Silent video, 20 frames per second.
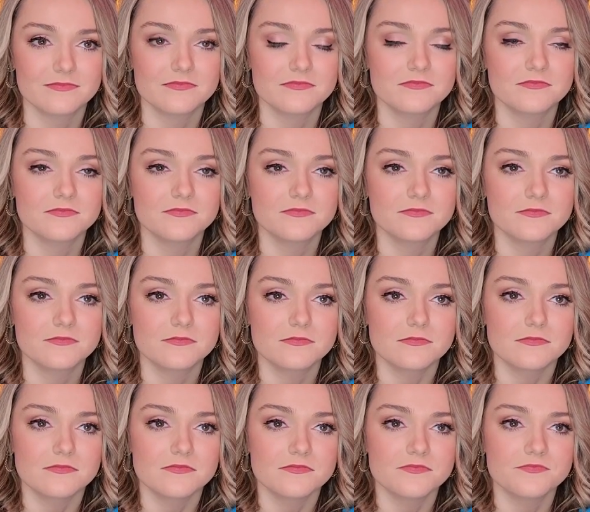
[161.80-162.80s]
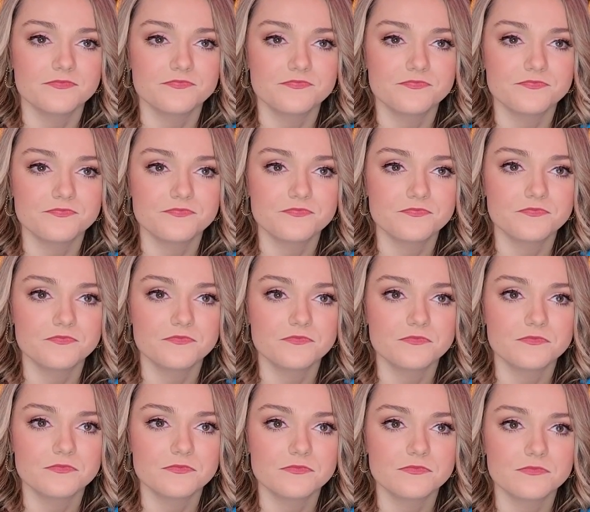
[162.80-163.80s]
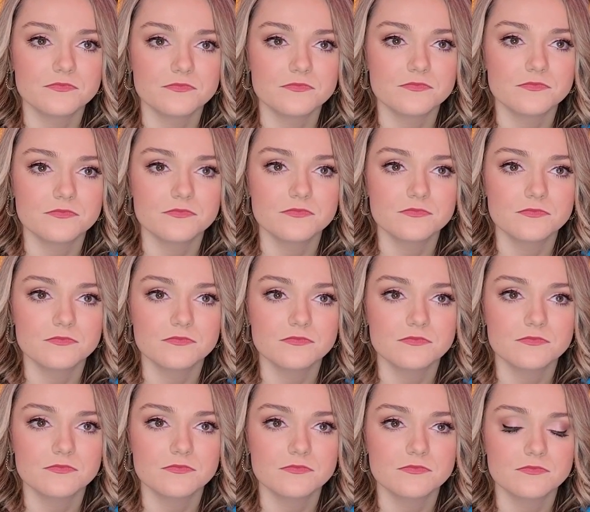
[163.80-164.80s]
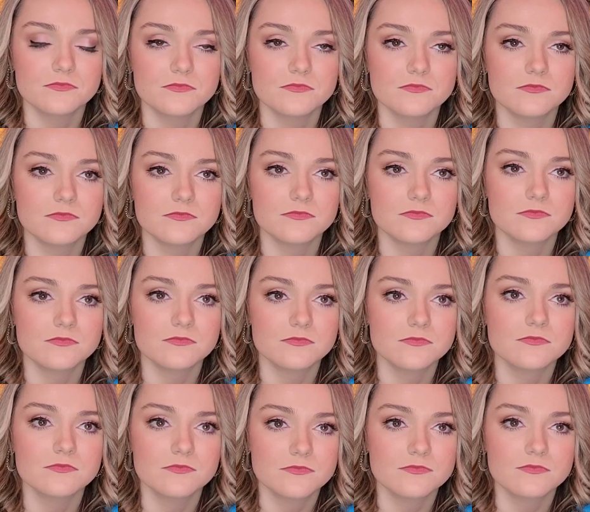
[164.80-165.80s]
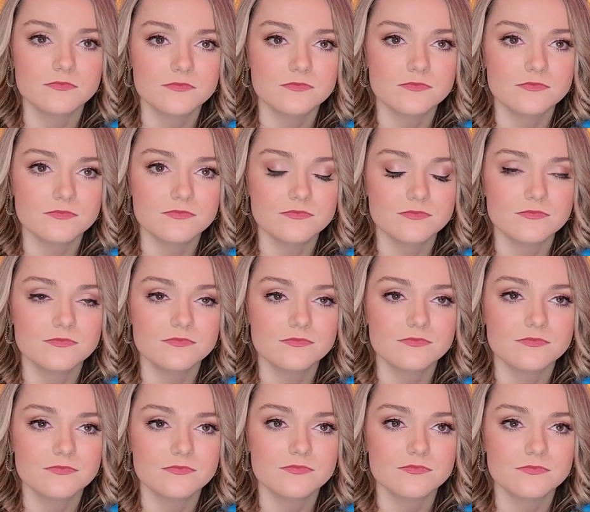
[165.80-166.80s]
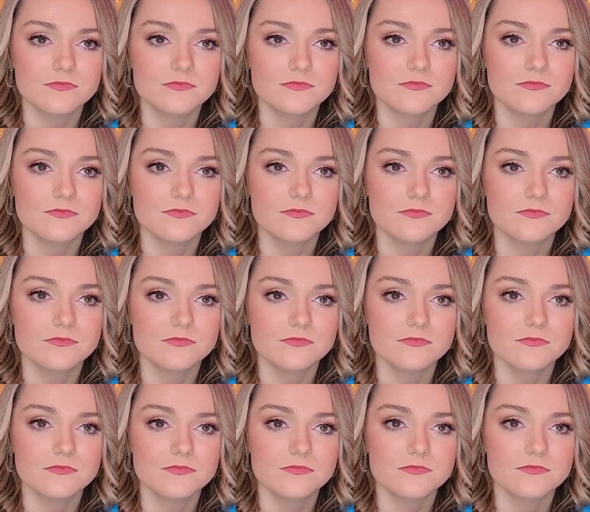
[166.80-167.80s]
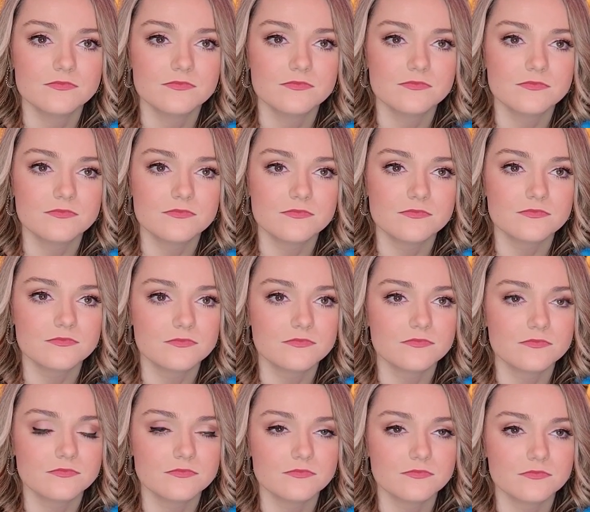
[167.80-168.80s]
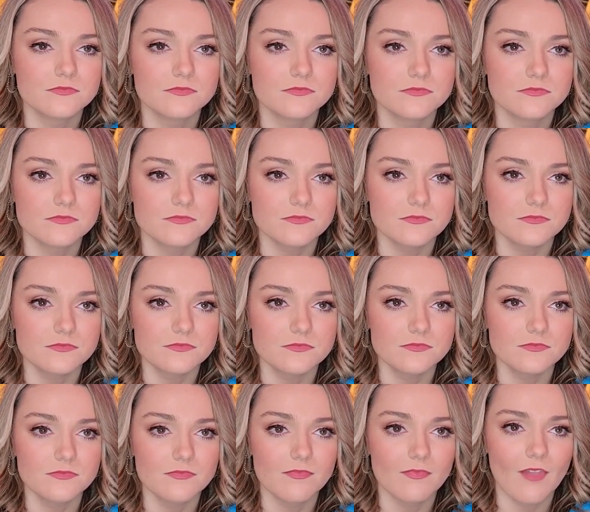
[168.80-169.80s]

(silent)